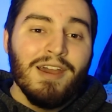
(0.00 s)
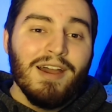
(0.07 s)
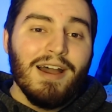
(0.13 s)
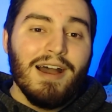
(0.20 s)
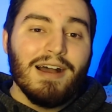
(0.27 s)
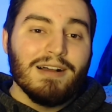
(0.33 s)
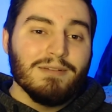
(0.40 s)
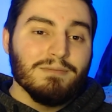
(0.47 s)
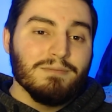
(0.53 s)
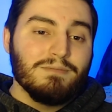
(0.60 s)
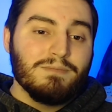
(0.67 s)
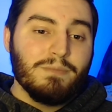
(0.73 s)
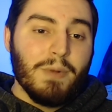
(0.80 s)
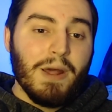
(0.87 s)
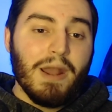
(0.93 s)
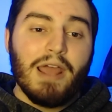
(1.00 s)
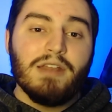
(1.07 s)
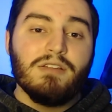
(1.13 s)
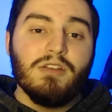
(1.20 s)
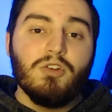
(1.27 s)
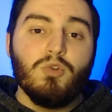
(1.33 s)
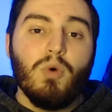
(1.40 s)
But I
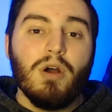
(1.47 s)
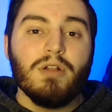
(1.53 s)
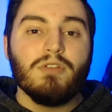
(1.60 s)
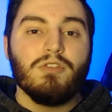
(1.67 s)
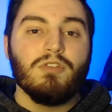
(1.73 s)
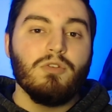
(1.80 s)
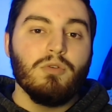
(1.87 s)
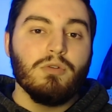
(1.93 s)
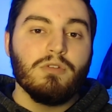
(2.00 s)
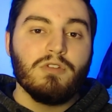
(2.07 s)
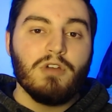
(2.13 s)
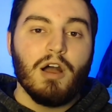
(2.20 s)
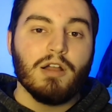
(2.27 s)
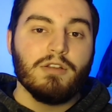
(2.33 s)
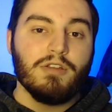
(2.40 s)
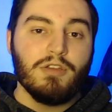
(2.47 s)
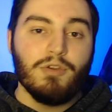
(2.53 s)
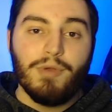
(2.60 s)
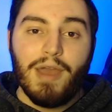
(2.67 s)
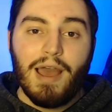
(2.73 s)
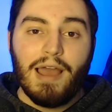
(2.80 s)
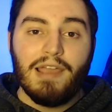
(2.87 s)
did want to talk to you
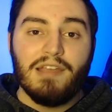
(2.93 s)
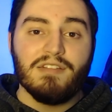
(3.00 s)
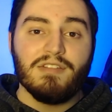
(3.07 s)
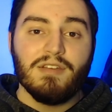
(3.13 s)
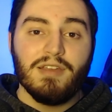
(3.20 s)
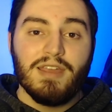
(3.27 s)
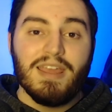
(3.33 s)
guys,